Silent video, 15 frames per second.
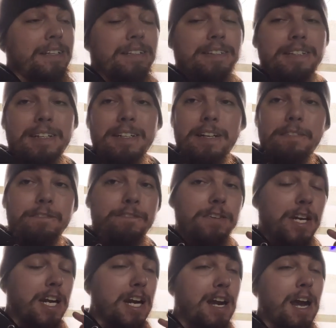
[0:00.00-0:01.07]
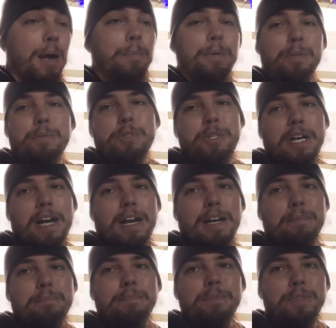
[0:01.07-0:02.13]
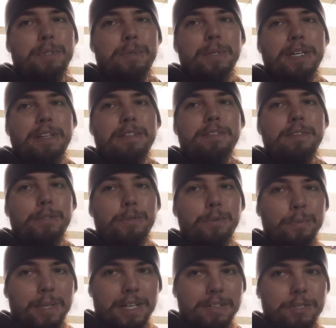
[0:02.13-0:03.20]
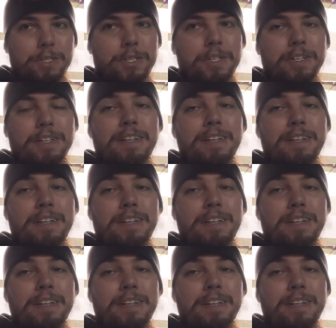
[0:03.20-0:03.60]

did a phenomenal job doing The Grinch.